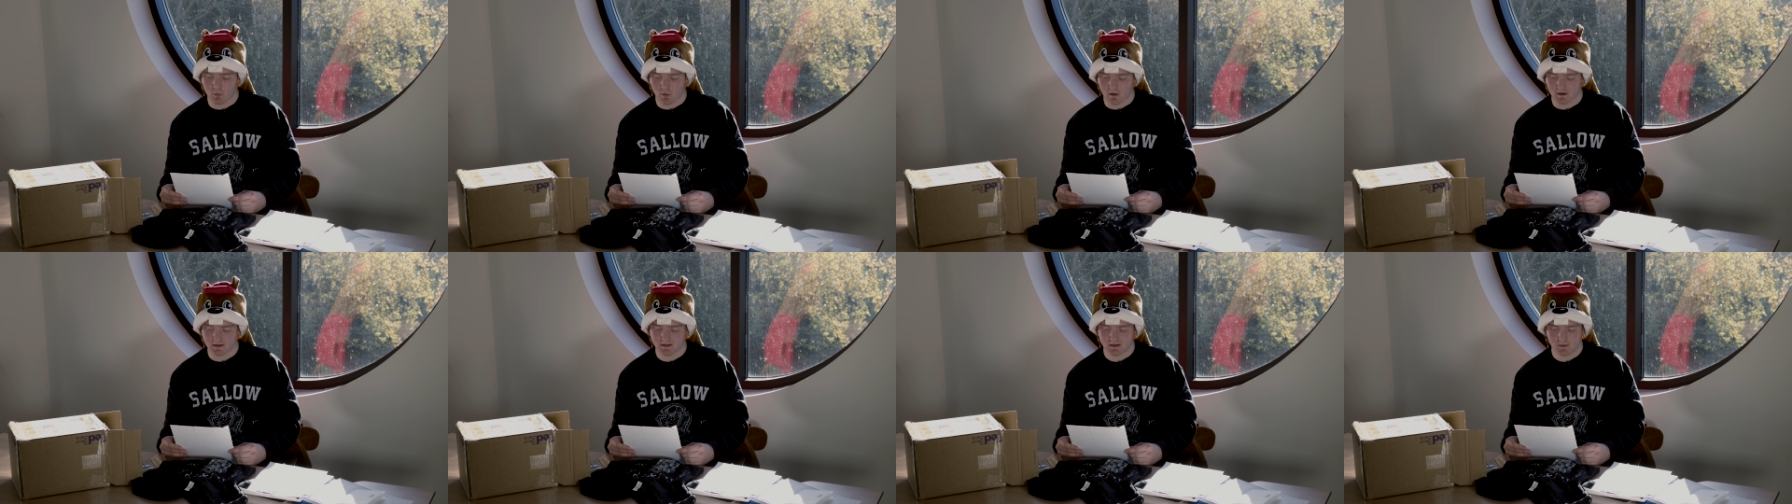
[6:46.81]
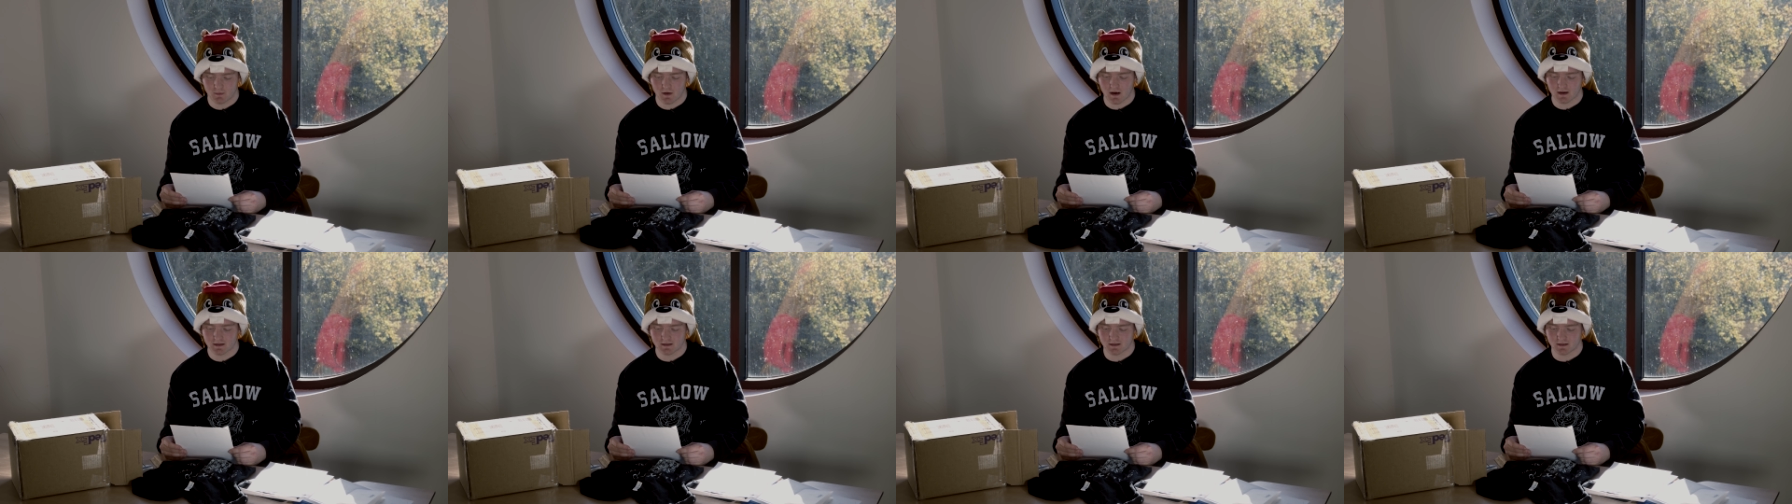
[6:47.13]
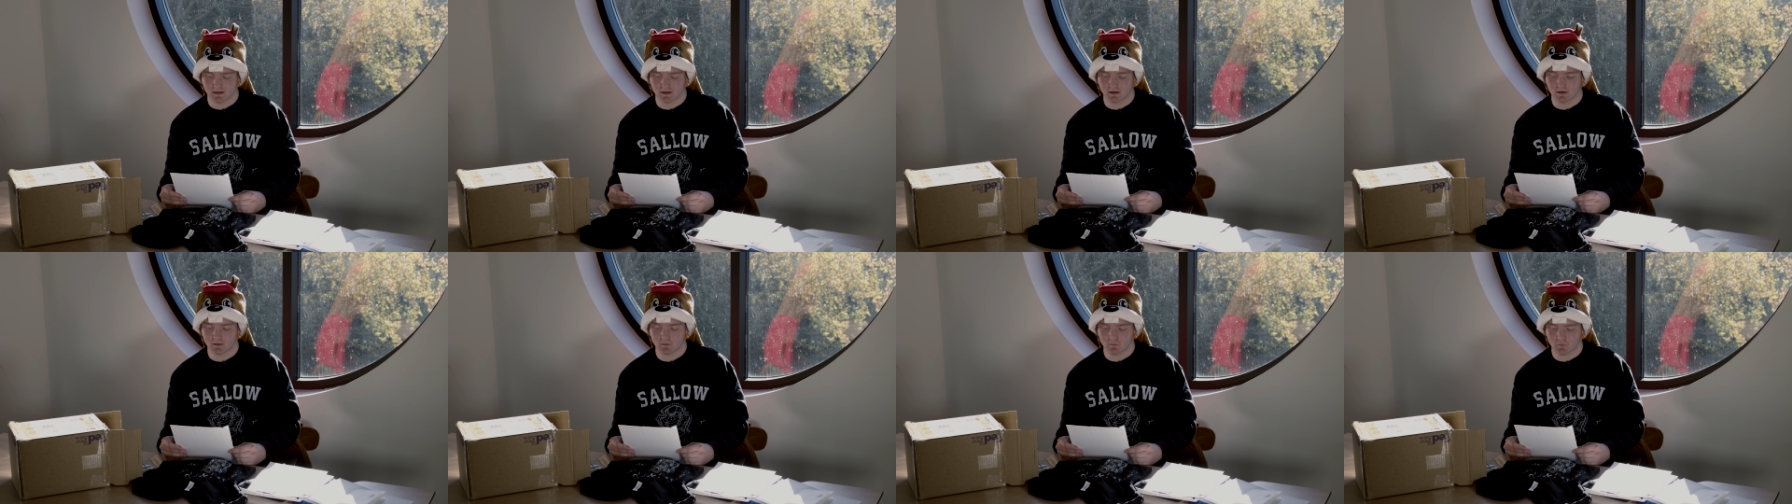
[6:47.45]
bring
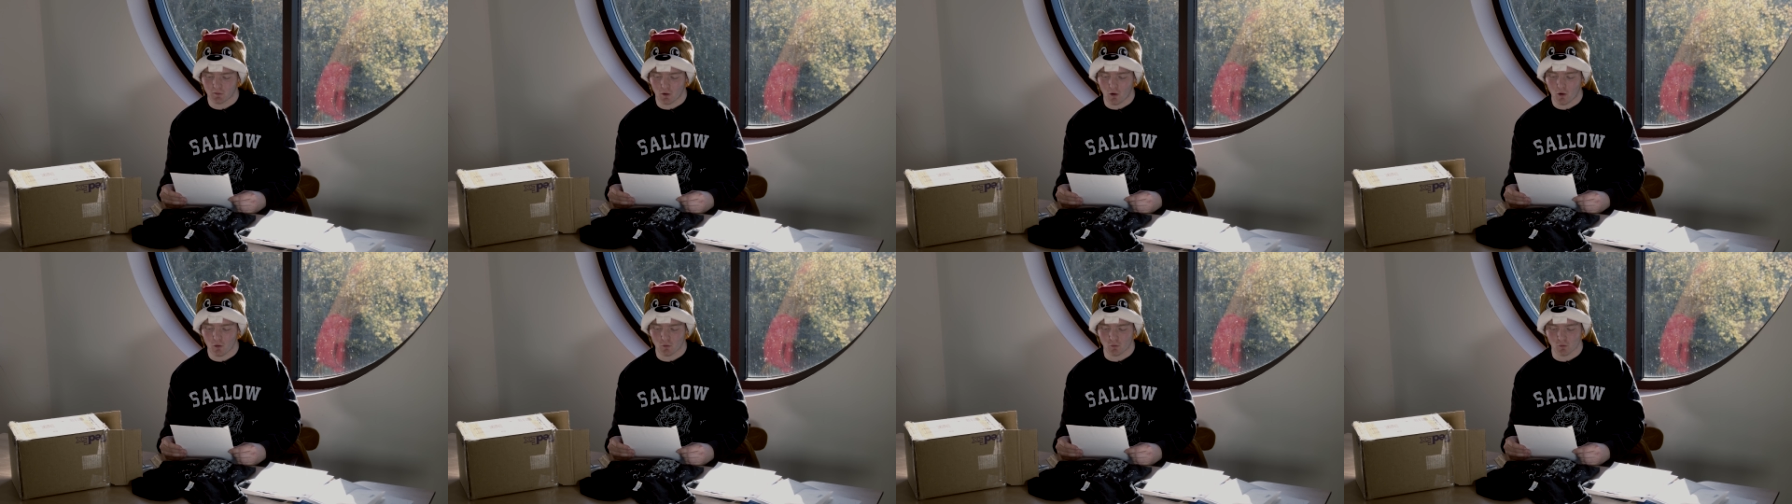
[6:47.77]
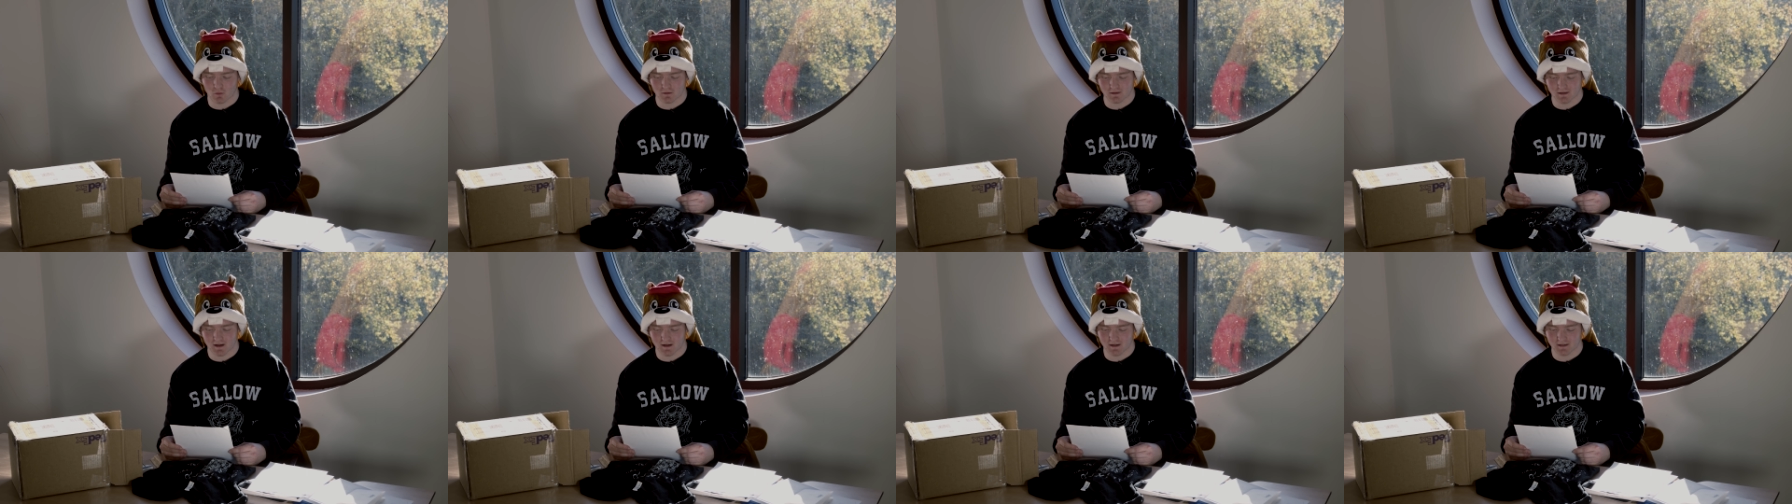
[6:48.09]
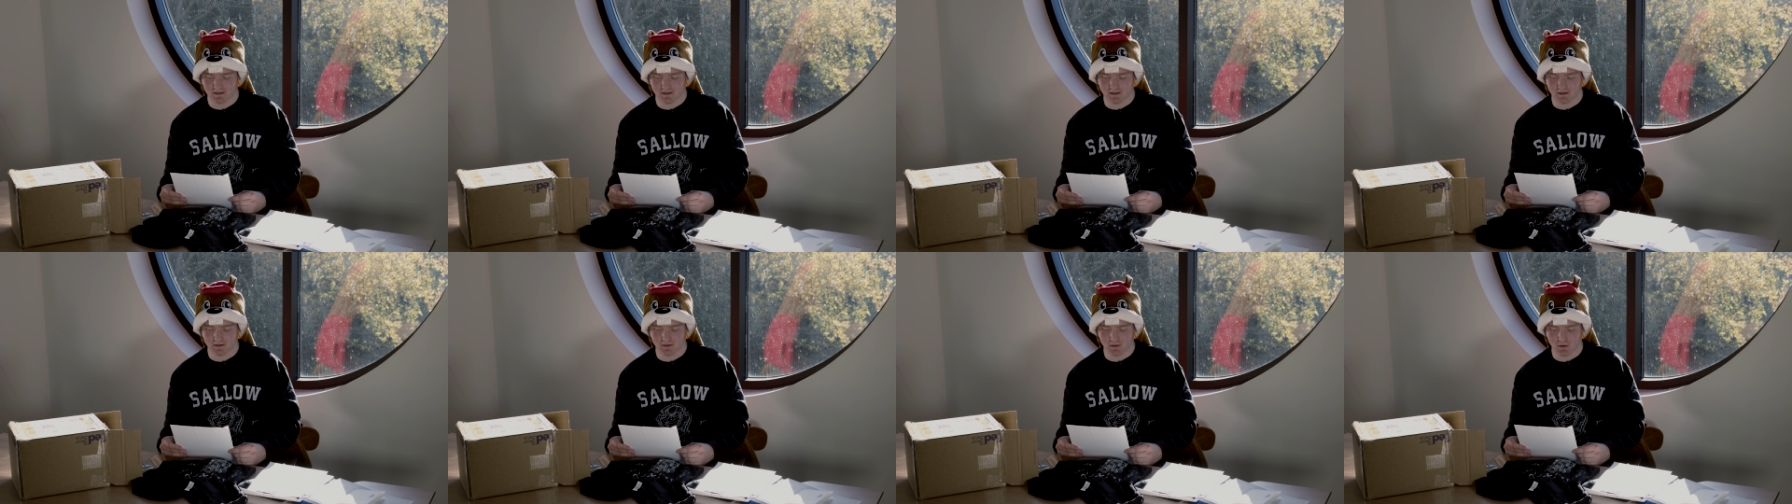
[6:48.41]
Sebastian for Hogwarts
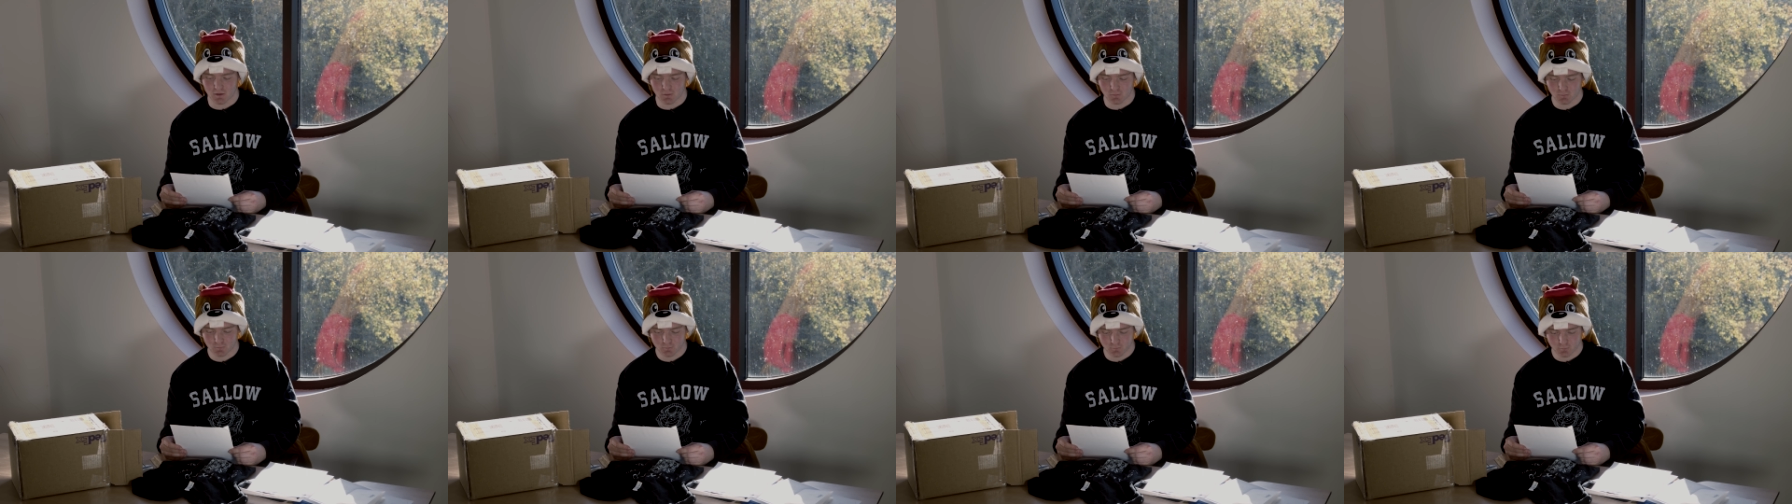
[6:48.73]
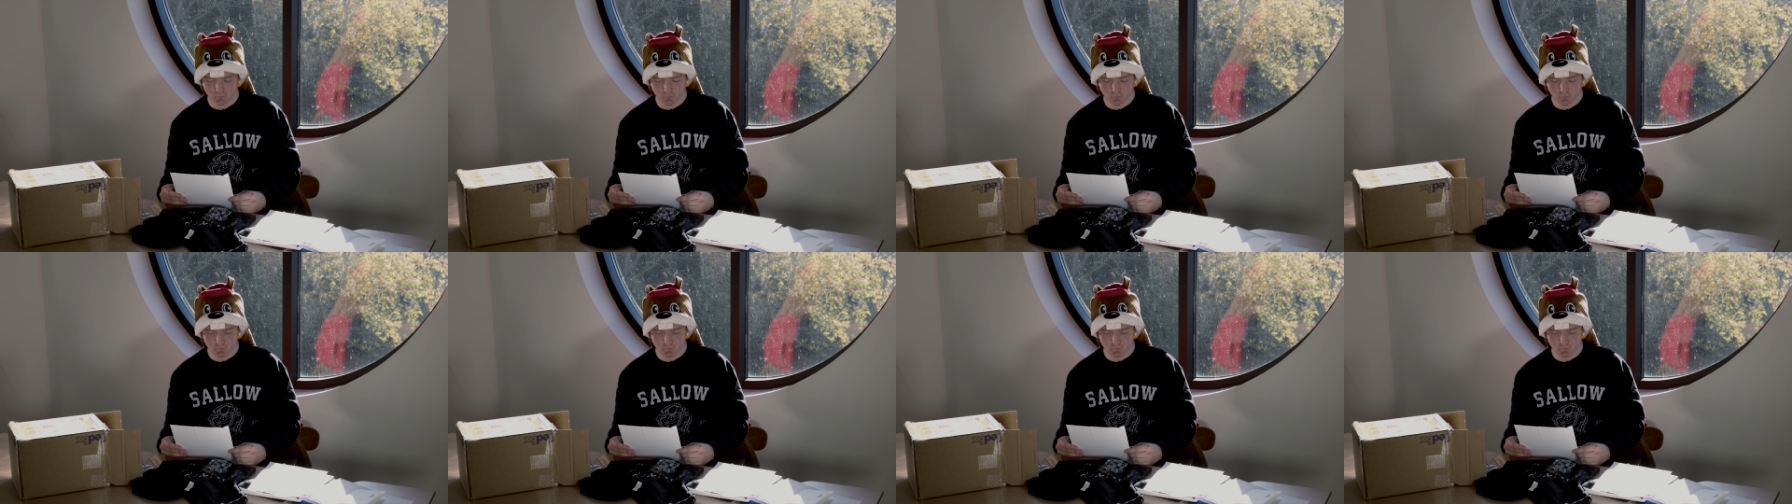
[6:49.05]
Legacy too